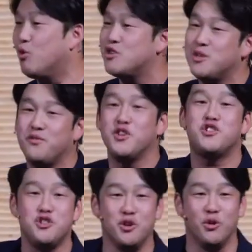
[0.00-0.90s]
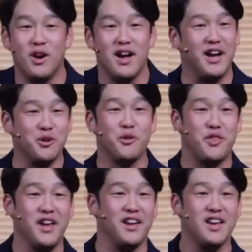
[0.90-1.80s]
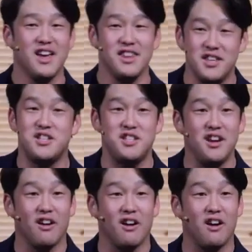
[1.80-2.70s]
worship Vishnu, I don't think, this year.